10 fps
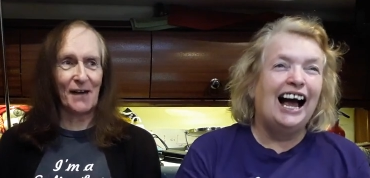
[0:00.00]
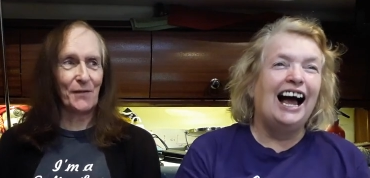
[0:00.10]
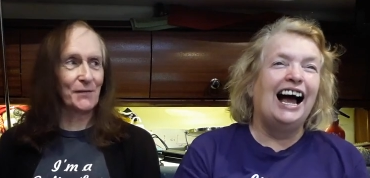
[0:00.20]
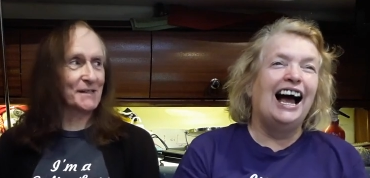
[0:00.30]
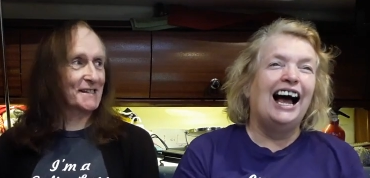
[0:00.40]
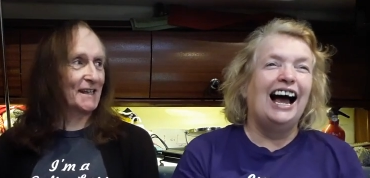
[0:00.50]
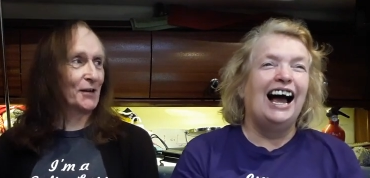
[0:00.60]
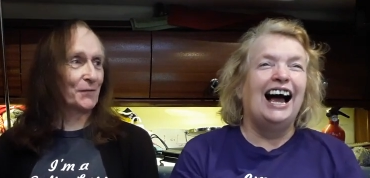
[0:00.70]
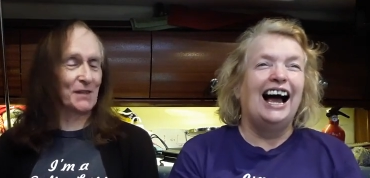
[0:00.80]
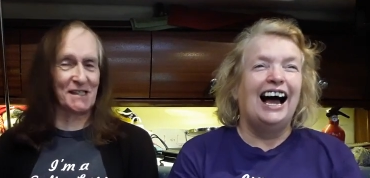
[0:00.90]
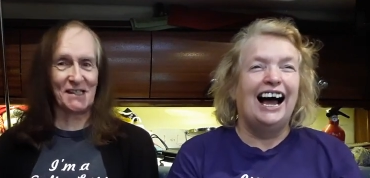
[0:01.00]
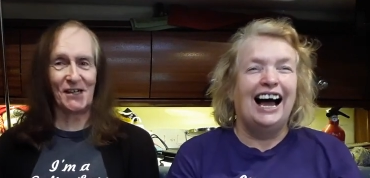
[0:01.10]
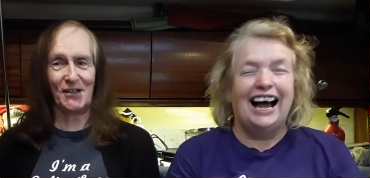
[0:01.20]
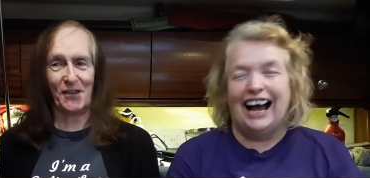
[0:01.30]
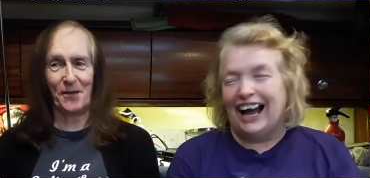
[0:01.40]
Speaker 1: I've ever seen off the
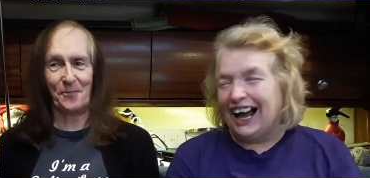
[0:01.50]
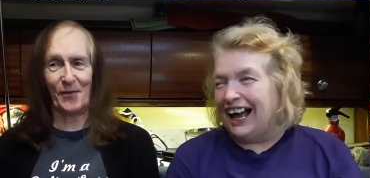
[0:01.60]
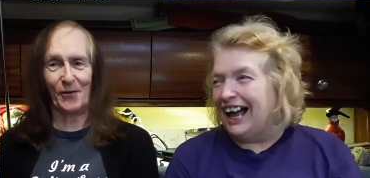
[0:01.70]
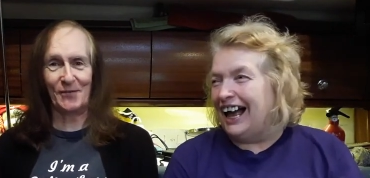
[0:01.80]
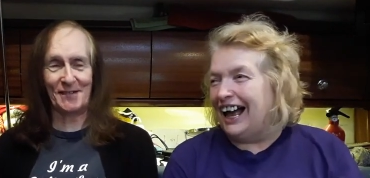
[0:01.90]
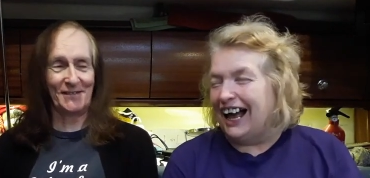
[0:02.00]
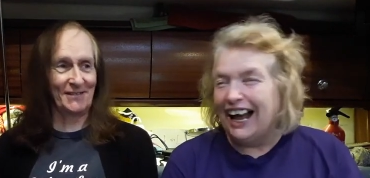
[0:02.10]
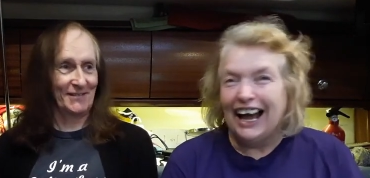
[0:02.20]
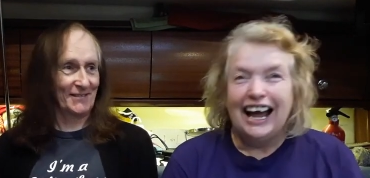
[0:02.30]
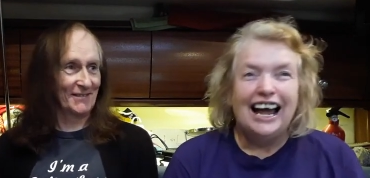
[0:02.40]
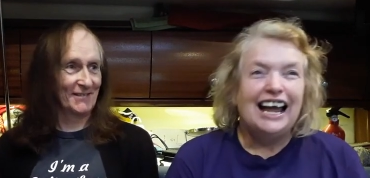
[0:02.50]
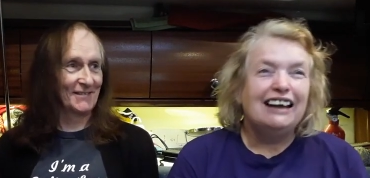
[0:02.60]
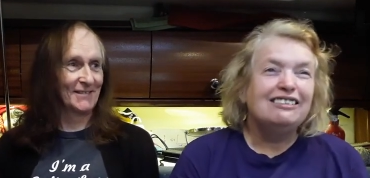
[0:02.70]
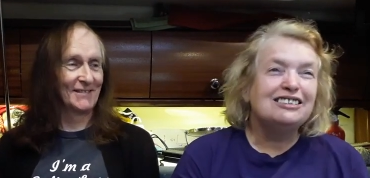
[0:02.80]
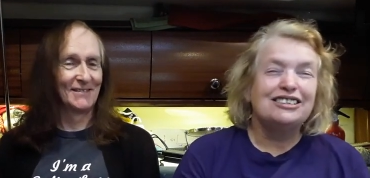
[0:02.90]
stern of the boat.
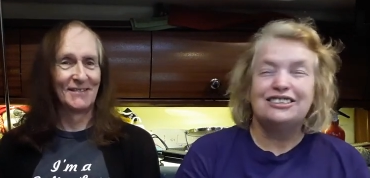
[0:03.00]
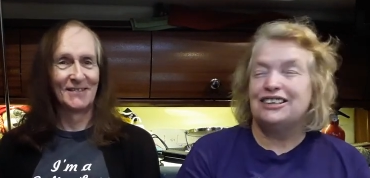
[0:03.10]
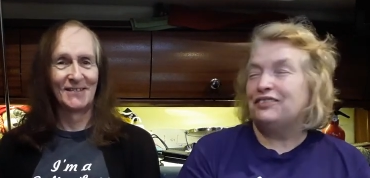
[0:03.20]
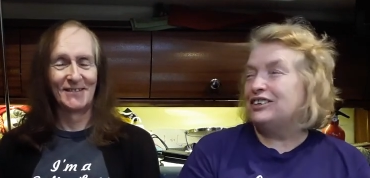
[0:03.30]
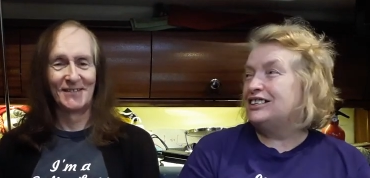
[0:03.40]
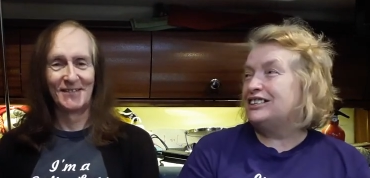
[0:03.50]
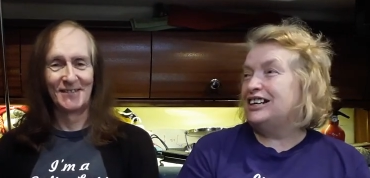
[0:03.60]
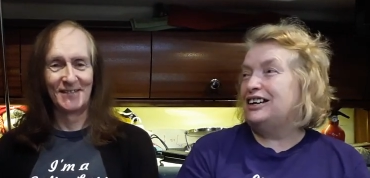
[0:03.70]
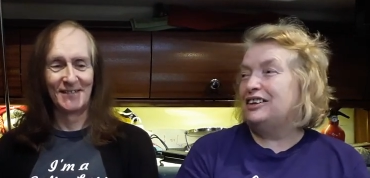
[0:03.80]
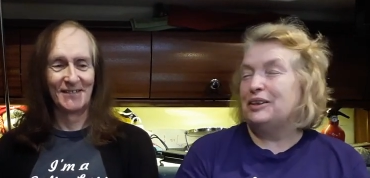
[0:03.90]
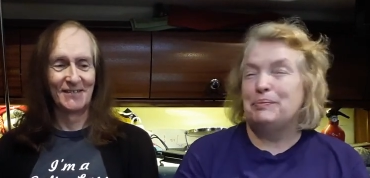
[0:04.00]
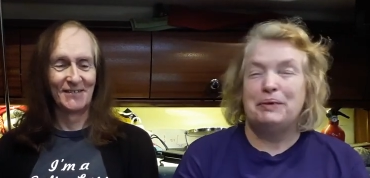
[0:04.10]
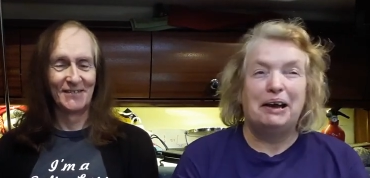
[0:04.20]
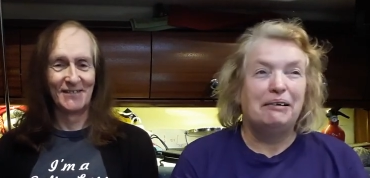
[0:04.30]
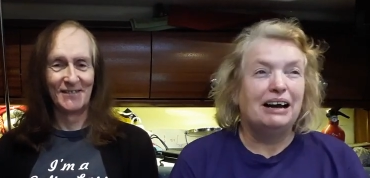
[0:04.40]
It
Speaker 2: was just off the stern of the
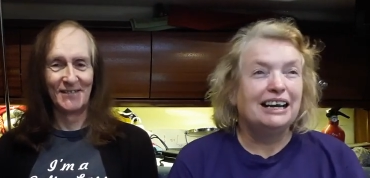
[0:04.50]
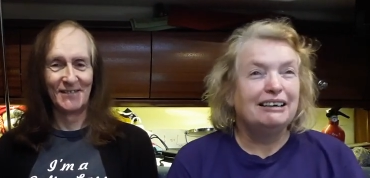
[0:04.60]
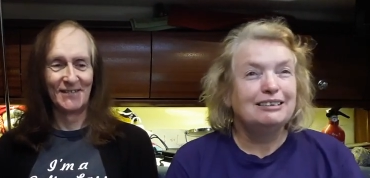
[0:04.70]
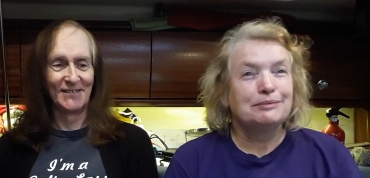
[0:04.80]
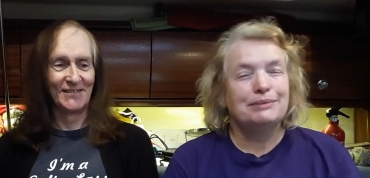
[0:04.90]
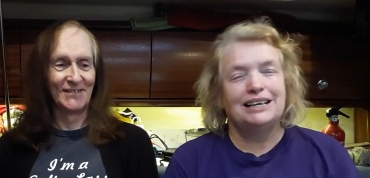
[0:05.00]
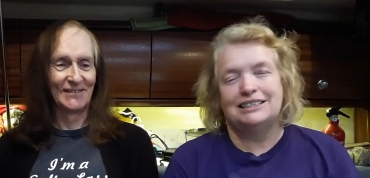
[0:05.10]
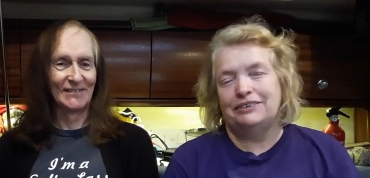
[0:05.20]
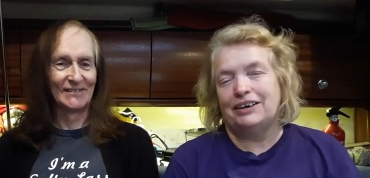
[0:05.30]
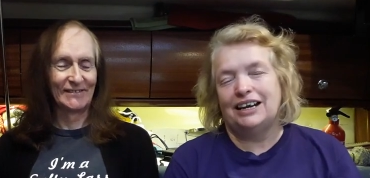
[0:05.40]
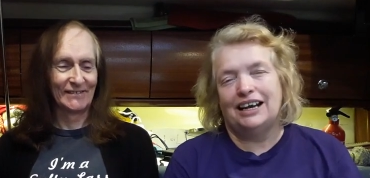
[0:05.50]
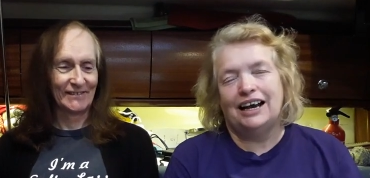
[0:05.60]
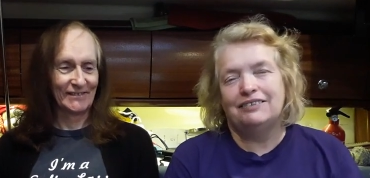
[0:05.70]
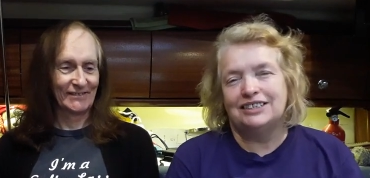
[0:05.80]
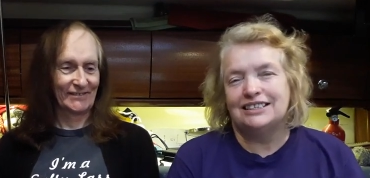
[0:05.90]
boat, and it was massive, and
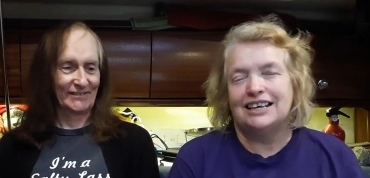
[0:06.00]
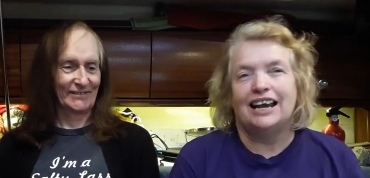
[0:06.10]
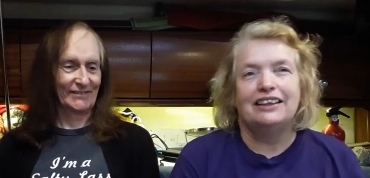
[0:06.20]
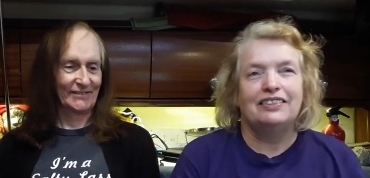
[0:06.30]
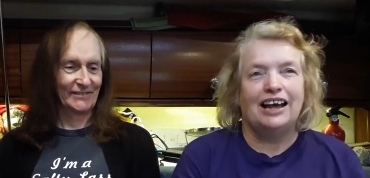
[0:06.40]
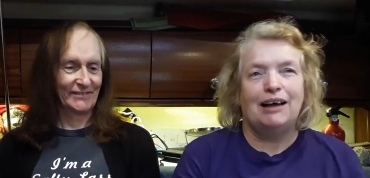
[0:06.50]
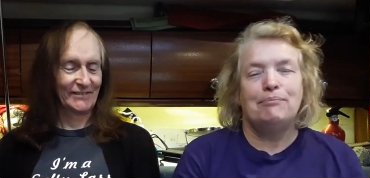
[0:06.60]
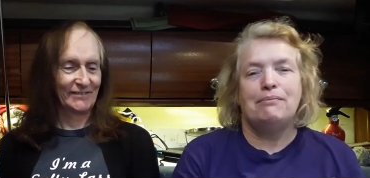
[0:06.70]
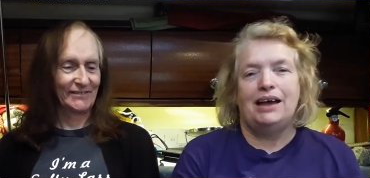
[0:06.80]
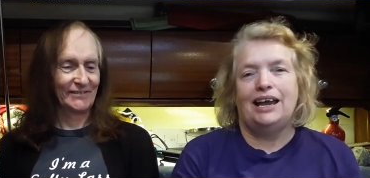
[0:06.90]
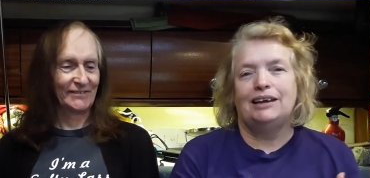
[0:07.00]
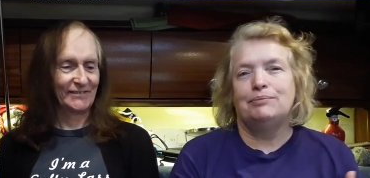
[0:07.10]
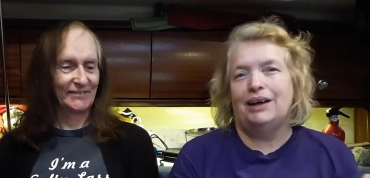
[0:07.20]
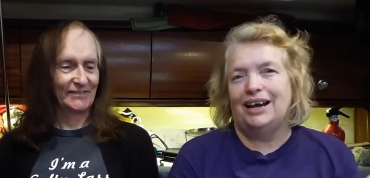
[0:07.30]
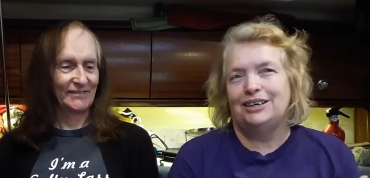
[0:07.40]
I have to say that
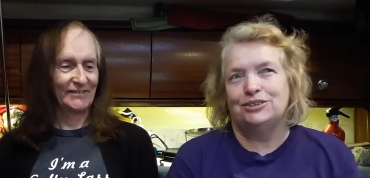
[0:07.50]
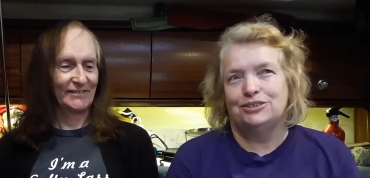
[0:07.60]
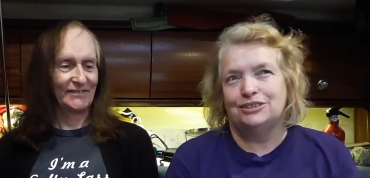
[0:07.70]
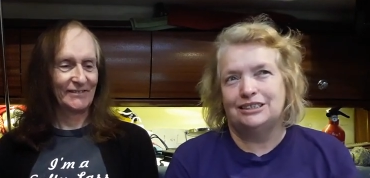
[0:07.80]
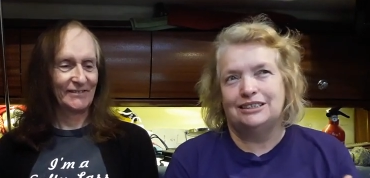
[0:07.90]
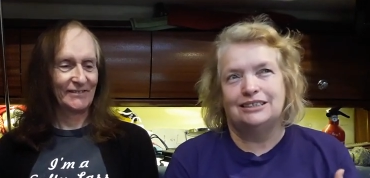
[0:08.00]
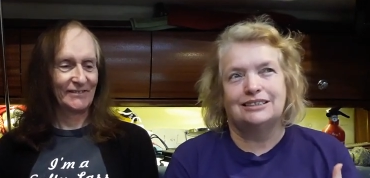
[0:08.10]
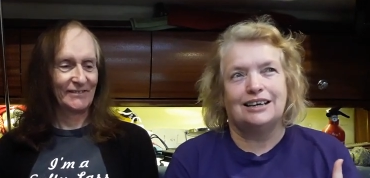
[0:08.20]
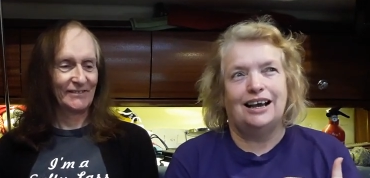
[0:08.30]
made my daughter's